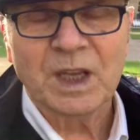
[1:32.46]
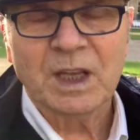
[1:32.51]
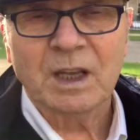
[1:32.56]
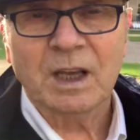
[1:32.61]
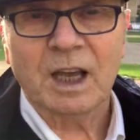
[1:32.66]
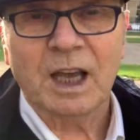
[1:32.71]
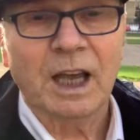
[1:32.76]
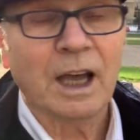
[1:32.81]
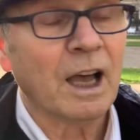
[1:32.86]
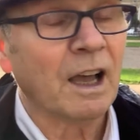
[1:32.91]

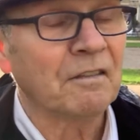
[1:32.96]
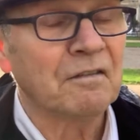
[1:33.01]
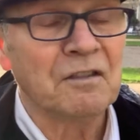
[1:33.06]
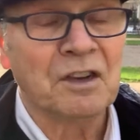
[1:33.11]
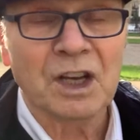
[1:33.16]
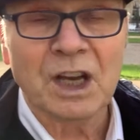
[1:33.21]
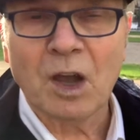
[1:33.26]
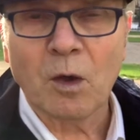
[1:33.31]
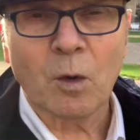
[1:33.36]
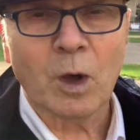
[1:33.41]
I've
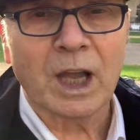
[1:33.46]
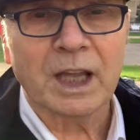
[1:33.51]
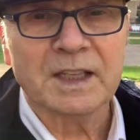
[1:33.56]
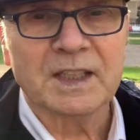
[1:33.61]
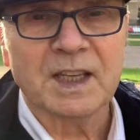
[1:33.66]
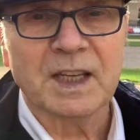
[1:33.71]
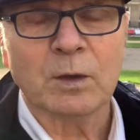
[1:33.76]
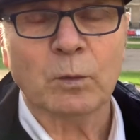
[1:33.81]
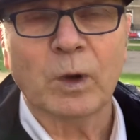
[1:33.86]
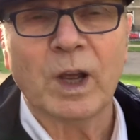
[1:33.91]
no
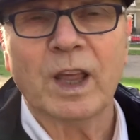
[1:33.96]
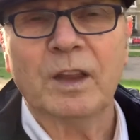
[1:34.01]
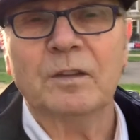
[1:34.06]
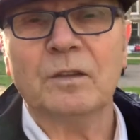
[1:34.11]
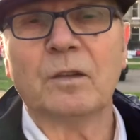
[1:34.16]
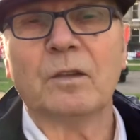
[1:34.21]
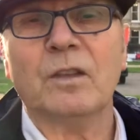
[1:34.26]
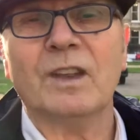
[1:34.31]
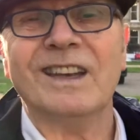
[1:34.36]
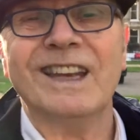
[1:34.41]
idea
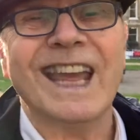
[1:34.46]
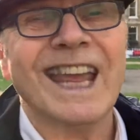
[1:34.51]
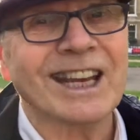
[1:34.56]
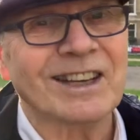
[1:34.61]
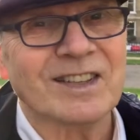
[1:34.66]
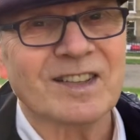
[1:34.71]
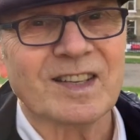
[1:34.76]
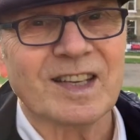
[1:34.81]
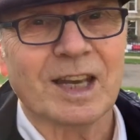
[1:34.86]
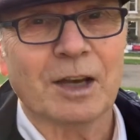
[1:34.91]
when the
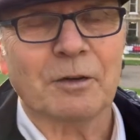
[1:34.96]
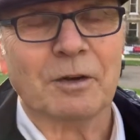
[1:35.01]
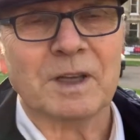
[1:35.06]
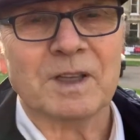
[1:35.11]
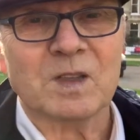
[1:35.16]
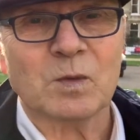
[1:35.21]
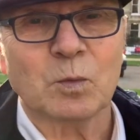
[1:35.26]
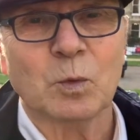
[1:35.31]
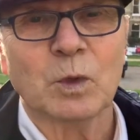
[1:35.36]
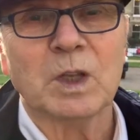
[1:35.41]
next
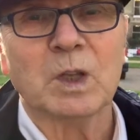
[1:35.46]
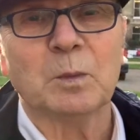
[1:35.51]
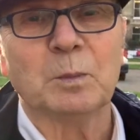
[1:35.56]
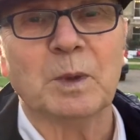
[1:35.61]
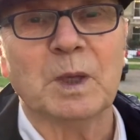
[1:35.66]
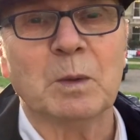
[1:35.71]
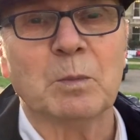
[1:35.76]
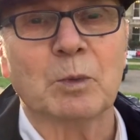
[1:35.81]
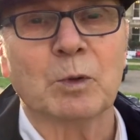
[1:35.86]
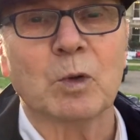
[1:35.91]
series will
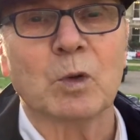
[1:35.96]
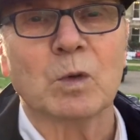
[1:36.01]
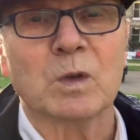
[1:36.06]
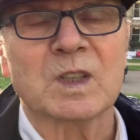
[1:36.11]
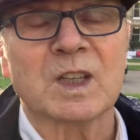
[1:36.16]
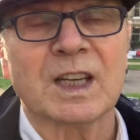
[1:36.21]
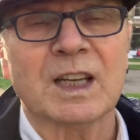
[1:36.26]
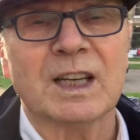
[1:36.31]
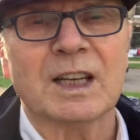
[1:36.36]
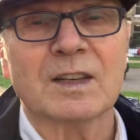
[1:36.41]
be
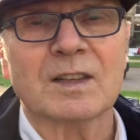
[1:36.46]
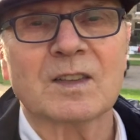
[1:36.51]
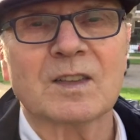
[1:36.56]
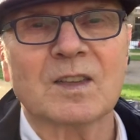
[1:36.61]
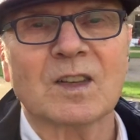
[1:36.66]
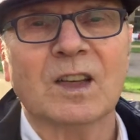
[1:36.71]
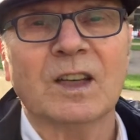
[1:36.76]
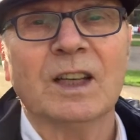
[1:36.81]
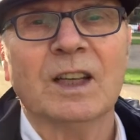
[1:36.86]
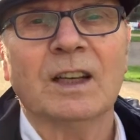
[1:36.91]

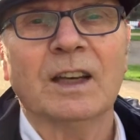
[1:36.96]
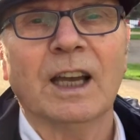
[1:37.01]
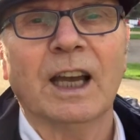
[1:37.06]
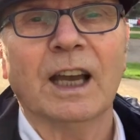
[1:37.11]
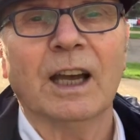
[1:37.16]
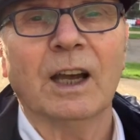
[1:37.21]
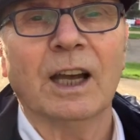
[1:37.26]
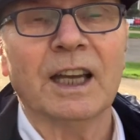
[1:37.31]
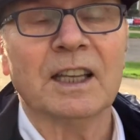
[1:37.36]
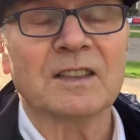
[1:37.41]
broadcast.
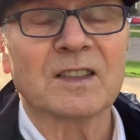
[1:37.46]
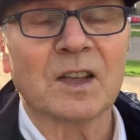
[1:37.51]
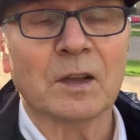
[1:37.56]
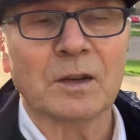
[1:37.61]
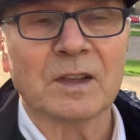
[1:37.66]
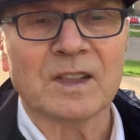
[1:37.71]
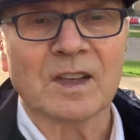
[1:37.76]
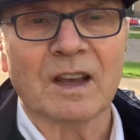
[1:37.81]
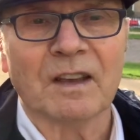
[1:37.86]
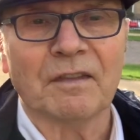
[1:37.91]
As
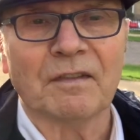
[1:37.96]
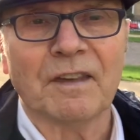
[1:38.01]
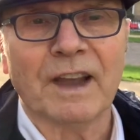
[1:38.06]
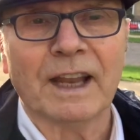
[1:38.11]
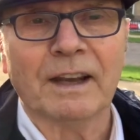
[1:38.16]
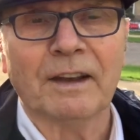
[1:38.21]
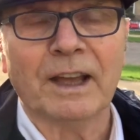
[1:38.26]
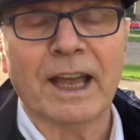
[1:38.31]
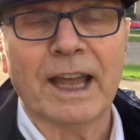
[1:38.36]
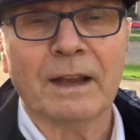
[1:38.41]
soon as I
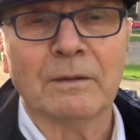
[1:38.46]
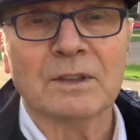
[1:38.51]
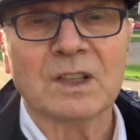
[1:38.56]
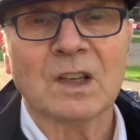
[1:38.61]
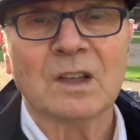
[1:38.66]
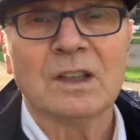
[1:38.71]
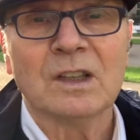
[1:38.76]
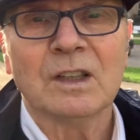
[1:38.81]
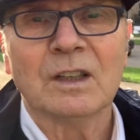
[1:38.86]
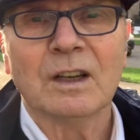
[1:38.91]
find out,
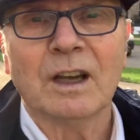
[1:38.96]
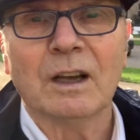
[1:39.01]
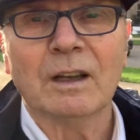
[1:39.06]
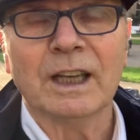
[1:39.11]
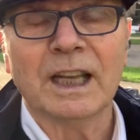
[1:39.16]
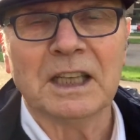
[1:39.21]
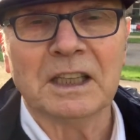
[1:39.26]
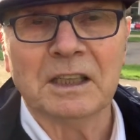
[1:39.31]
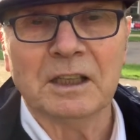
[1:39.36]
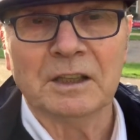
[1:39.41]
I'll
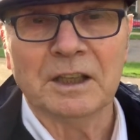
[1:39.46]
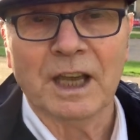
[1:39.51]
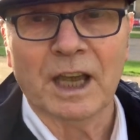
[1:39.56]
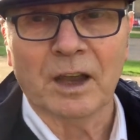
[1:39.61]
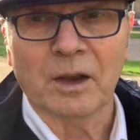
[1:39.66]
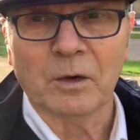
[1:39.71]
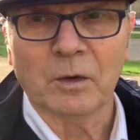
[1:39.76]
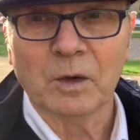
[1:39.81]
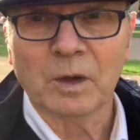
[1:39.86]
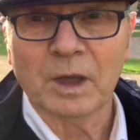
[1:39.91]
let you
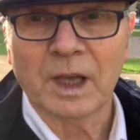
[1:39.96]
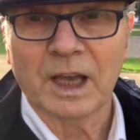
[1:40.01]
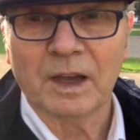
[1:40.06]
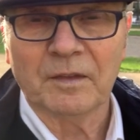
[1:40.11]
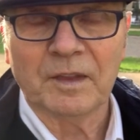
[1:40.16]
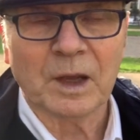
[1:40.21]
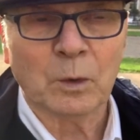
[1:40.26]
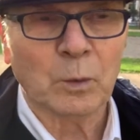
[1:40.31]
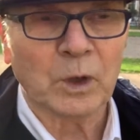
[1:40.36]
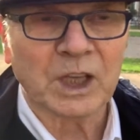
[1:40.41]
know.
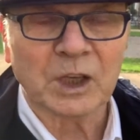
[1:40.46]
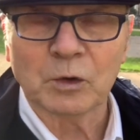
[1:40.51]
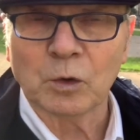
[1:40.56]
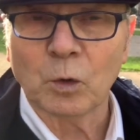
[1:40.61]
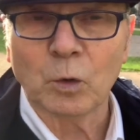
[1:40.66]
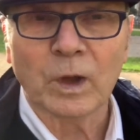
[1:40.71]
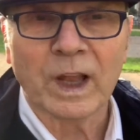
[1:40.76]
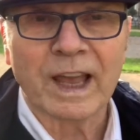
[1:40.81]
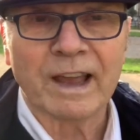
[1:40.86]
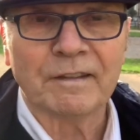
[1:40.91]
Then we could
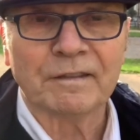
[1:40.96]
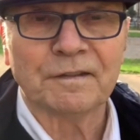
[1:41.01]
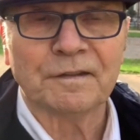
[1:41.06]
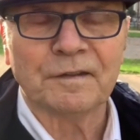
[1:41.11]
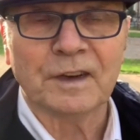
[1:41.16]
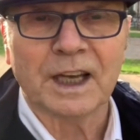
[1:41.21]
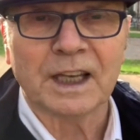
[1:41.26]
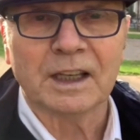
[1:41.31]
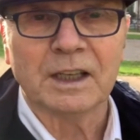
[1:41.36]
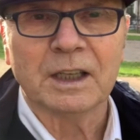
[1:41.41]
all have
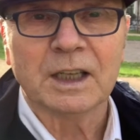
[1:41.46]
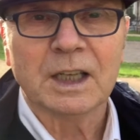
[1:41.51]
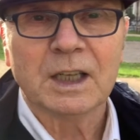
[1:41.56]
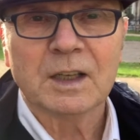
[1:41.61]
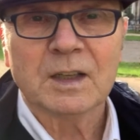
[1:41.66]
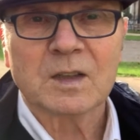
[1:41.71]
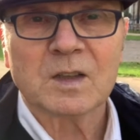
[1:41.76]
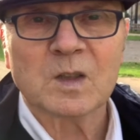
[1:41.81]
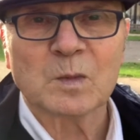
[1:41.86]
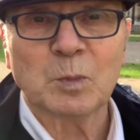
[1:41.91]
fun
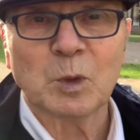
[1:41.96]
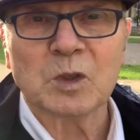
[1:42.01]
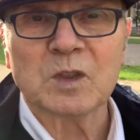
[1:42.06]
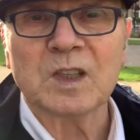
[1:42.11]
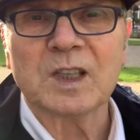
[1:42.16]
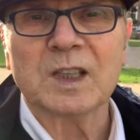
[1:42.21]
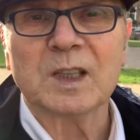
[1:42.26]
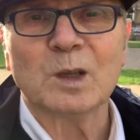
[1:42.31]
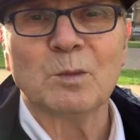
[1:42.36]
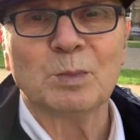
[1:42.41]

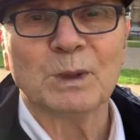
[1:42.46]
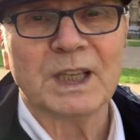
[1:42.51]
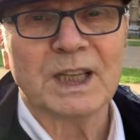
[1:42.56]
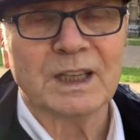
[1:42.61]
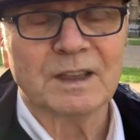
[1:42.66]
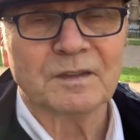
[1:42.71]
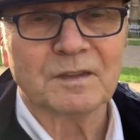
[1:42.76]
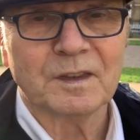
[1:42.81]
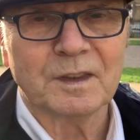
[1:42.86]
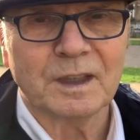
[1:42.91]
spotting the
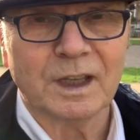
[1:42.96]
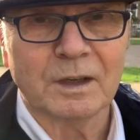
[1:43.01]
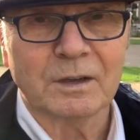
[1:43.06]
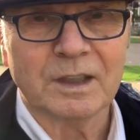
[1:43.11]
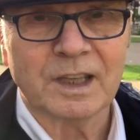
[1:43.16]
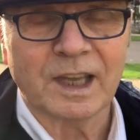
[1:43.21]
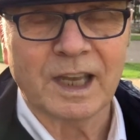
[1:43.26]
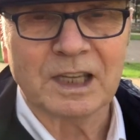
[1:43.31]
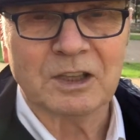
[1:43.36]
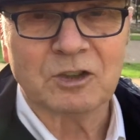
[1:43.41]
Bath
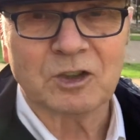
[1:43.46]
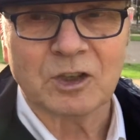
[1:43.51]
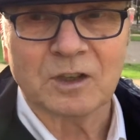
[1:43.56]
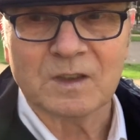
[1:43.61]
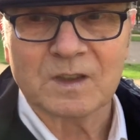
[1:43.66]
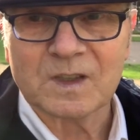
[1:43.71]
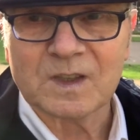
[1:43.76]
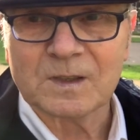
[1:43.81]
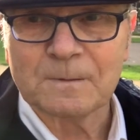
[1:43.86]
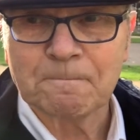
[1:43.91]

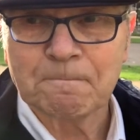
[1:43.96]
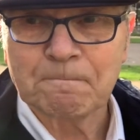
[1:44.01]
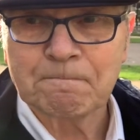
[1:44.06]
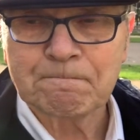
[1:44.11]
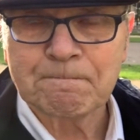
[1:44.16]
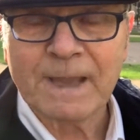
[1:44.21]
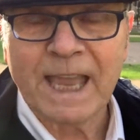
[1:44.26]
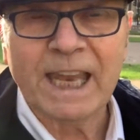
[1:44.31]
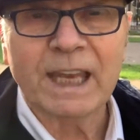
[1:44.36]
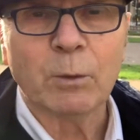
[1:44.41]
locations.
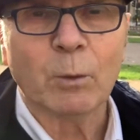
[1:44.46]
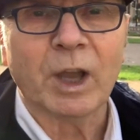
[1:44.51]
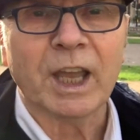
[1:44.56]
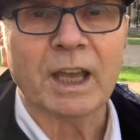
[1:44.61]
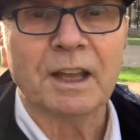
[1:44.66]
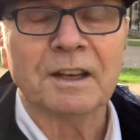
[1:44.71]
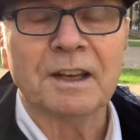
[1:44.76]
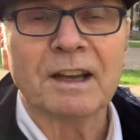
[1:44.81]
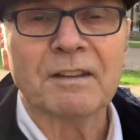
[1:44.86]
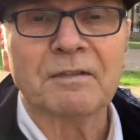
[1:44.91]

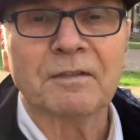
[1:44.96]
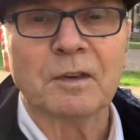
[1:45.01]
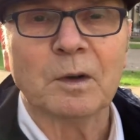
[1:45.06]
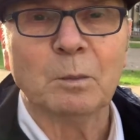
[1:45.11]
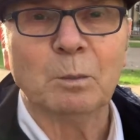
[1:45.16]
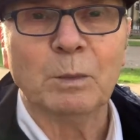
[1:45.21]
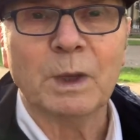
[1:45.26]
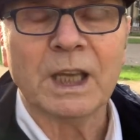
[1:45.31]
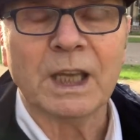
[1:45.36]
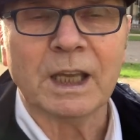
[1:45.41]
Anyway, enough
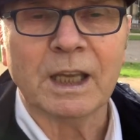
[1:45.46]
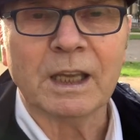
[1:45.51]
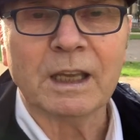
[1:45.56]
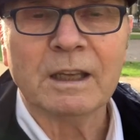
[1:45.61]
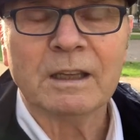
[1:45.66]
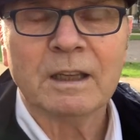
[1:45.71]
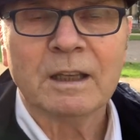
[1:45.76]
from me.